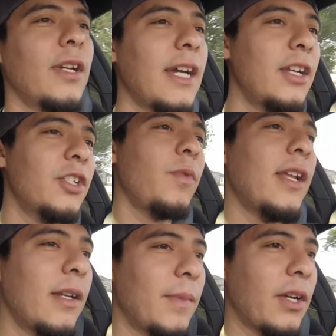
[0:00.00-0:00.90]
So I kind of just
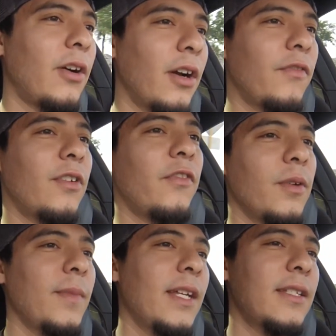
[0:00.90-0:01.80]
waited in my car for a few